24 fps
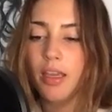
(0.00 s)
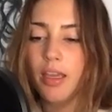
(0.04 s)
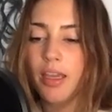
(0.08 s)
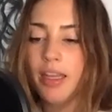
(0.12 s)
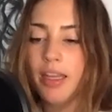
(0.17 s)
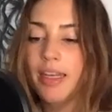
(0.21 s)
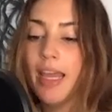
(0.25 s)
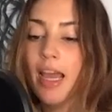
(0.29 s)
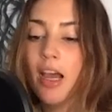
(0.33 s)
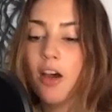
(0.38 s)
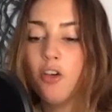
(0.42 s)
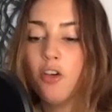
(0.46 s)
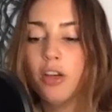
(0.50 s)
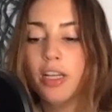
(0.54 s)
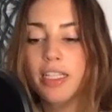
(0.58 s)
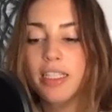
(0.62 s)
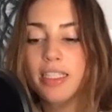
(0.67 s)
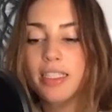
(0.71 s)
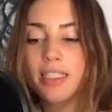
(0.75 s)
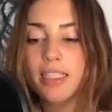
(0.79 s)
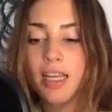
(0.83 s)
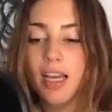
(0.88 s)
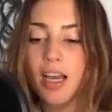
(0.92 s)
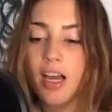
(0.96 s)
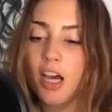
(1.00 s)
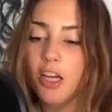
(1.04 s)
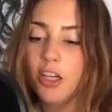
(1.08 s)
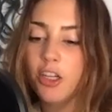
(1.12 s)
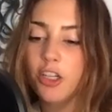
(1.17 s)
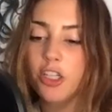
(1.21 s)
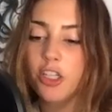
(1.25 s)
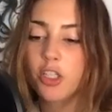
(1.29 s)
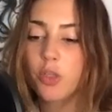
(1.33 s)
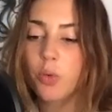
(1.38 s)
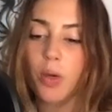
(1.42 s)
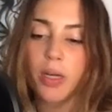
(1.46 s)
and now it's
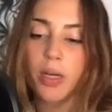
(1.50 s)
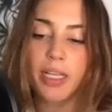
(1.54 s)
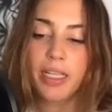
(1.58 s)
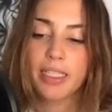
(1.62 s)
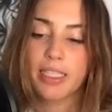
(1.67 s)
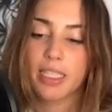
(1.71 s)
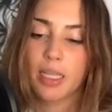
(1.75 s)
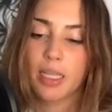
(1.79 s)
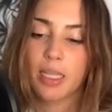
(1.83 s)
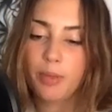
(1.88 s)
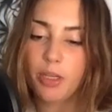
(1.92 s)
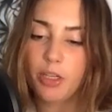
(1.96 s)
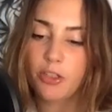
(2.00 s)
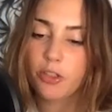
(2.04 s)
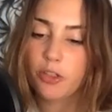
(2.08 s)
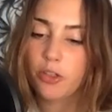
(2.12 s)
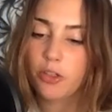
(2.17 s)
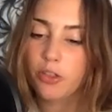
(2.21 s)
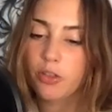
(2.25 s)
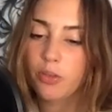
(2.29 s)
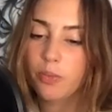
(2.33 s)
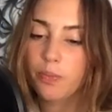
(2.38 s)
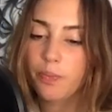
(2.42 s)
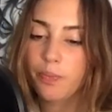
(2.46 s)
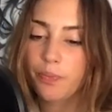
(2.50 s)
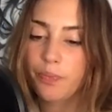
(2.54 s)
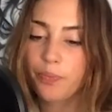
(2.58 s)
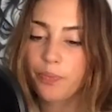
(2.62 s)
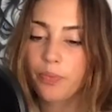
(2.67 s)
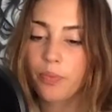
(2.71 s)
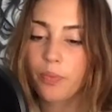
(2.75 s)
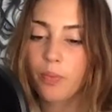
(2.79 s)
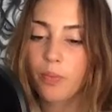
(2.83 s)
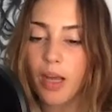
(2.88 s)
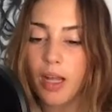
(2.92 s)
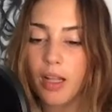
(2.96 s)
120 some years old.
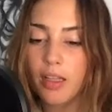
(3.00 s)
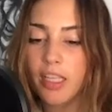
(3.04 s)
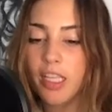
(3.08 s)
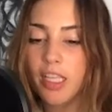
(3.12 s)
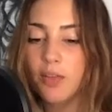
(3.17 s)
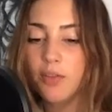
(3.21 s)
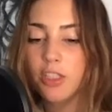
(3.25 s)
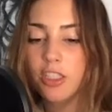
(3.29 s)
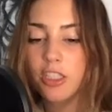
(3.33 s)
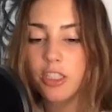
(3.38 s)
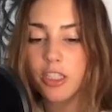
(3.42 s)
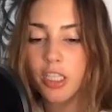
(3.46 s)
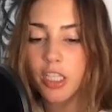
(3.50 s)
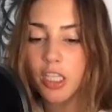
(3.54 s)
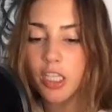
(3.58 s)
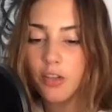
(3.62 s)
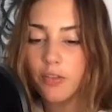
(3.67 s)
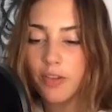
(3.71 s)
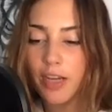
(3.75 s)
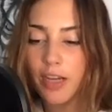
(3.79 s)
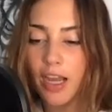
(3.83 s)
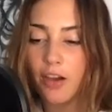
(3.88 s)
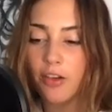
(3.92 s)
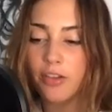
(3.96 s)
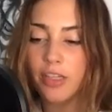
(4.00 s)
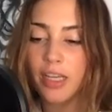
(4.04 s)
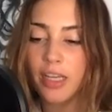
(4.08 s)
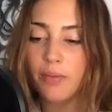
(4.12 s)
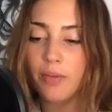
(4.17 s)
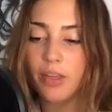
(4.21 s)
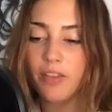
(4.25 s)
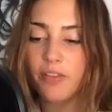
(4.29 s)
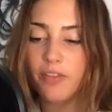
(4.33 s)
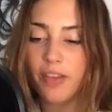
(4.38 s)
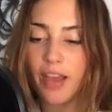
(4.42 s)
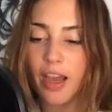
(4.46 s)
Well, he was looking around and
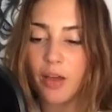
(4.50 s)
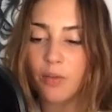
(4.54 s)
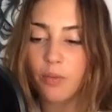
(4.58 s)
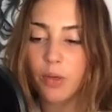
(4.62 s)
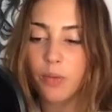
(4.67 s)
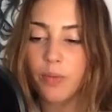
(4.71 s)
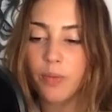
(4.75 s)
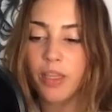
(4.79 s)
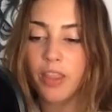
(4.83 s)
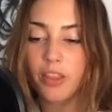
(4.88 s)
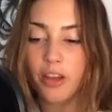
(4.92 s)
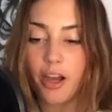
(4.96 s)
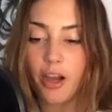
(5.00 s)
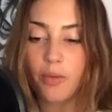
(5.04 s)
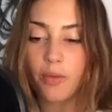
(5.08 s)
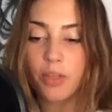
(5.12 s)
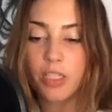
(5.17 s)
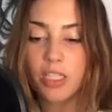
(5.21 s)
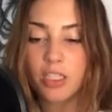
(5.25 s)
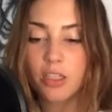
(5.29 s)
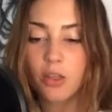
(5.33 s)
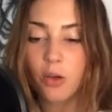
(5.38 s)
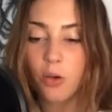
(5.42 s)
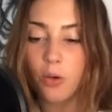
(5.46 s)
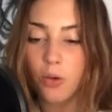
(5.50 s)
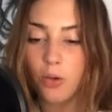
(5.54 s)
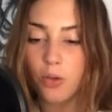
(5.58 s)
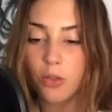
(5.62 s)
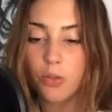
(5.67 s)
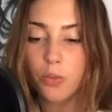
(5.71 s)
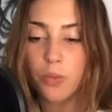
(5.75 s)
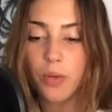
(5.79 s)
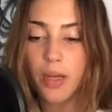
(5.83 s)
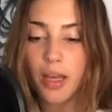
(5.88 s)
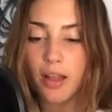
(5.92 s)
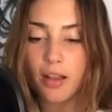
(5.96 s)
we found what we thought was an
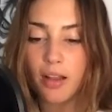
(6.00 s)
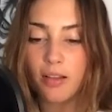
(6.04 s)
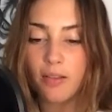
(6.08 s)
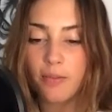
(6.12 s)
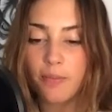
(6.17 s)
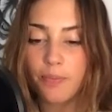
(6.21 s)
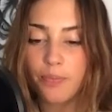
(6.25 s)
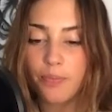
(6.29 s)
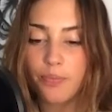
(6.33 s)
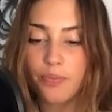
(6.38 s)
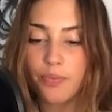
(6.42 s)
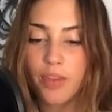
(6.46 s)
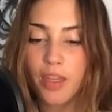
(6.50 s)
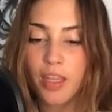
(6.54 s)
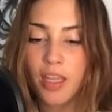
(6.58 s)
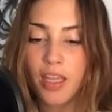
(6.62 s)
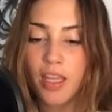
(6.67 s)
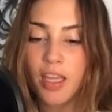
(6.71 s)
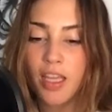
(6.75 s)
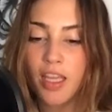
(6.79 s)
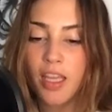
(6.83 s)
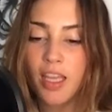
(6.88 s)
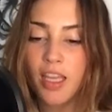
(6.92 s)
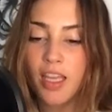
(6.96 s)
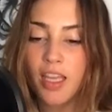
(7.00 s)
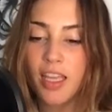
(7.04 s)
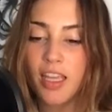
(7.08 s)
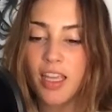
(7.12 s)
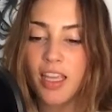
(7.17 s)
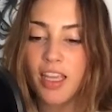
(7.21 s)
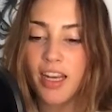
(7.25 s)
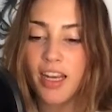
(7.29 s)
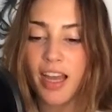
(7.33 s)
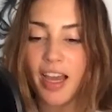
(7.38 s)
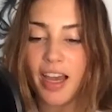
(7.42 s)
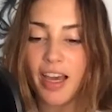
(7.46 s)
old well.
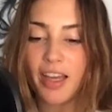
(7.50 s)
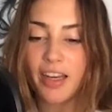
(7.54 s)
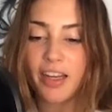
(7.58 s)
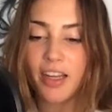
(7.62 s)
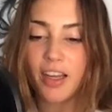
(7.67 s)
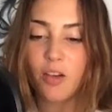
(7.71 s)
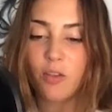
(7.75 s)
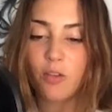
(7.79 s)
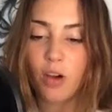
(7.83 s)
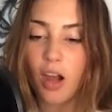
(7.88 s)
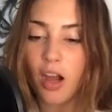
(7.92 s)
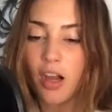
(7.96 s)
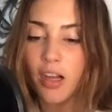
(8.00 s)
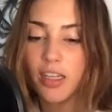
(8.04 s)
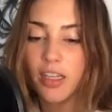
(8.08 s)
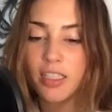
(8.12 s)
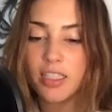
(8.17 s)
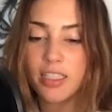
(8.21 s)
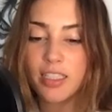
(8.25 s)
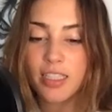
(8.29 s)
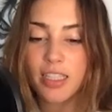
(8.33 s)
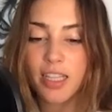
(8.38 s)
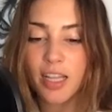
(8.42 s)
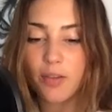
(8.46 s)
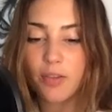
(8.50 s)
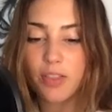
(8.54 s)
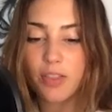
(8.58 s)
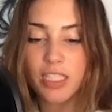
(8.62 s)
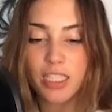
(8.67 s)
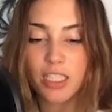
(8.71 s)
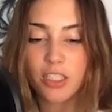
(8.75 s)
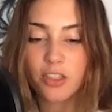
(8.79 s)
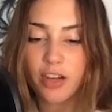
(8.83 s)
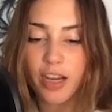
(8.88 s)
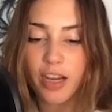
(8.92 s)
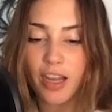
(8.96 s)
It had rocks that was
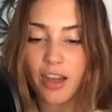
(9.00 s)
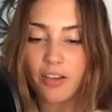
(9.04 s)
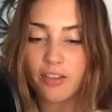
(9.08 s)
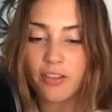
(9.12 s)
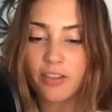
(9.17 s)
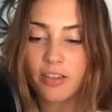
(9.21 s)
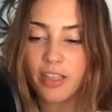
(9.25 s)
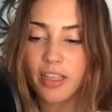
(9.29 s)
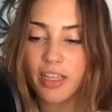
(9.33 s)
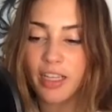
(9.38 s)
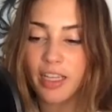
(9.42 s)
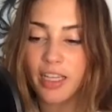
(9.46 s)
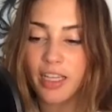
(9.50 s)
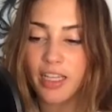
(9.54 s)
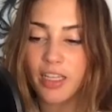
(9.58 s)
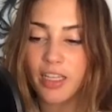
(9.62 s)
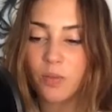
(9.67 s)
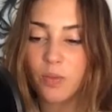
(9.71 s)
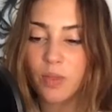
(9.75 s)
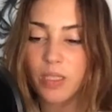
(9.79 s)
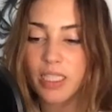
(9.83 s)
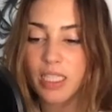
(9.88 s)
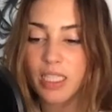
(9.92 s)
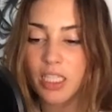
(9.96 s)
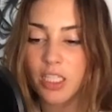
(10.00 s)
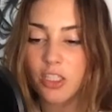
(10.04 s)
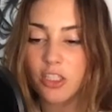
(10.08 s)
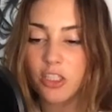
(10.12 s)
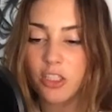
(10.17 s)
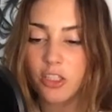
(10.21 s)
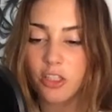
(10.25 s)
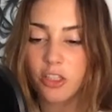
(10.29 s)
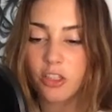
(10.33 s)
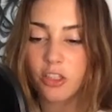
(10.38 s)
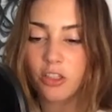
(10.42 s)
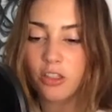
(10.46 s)
in the ground and was in a
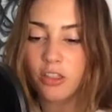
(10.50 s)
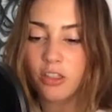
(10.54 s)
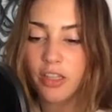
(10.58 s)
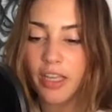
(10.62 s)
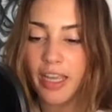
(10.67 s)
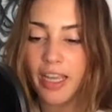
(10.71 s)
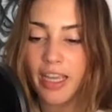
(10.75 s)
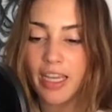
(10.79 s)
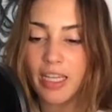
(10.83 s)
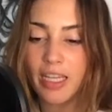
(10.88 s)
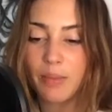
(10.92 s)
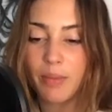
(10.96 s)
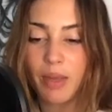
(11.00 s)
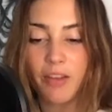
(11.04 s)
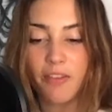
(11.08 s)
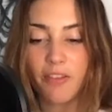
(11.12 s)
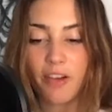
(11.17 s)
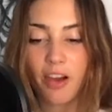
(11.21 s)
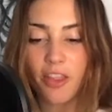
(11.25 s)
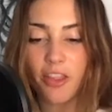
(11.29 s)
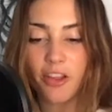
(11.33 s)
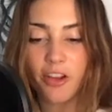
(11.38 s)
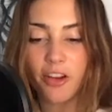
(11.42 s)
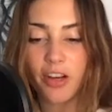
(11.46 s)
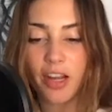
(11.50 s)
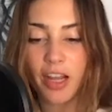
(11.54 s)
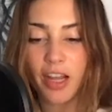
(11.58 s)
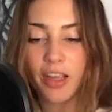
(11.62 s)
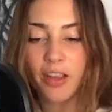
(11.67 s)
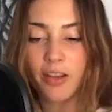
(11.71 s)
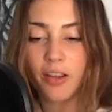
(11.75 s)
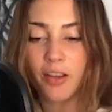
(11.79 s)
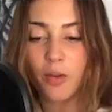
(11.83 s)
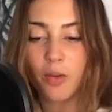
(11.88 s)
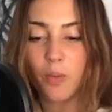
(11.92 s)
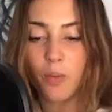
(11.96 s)
circle. And my father and
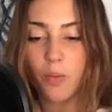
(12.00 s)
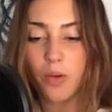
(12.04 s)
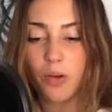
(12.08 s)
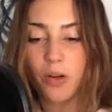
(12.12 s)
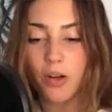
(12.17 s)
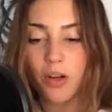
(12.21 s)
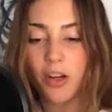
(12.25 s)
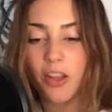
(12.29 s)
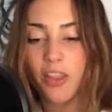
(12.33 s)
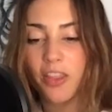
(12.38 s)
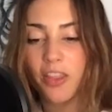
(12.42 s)
I were